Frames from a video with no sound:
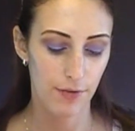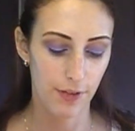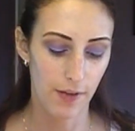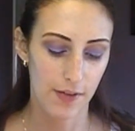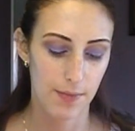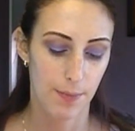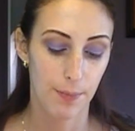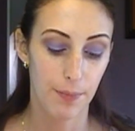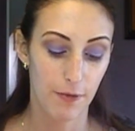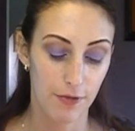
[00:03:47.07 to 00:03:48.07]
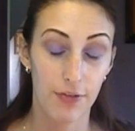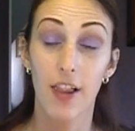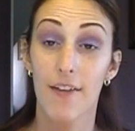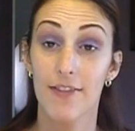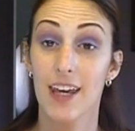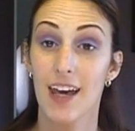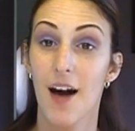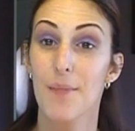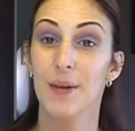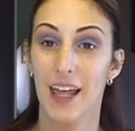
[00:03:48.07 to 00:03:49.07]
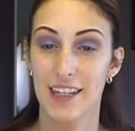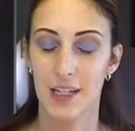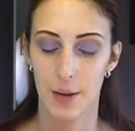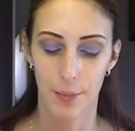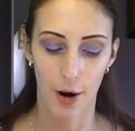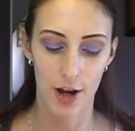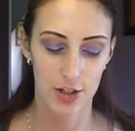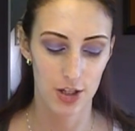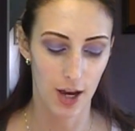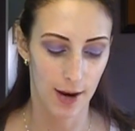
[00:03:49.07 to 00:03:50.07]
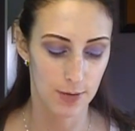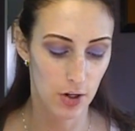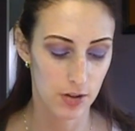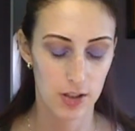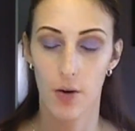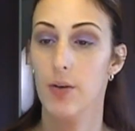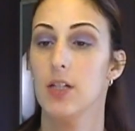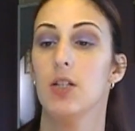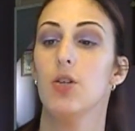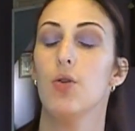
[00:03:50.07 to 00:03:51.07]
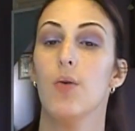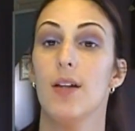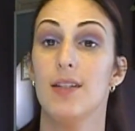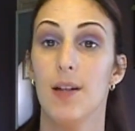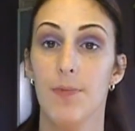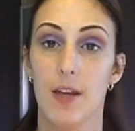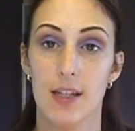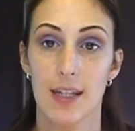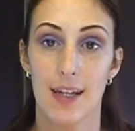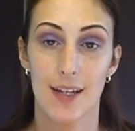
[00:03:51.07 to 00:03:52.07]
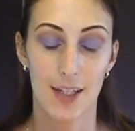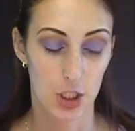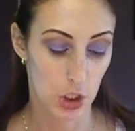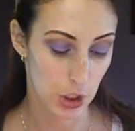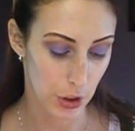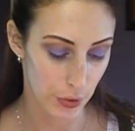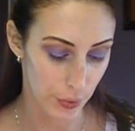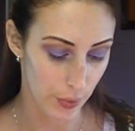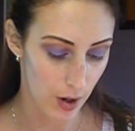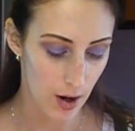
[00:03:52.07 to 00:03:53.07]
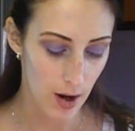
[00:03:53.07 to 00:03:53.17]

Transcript: a fluffy blending brush, I'm just going to dip this into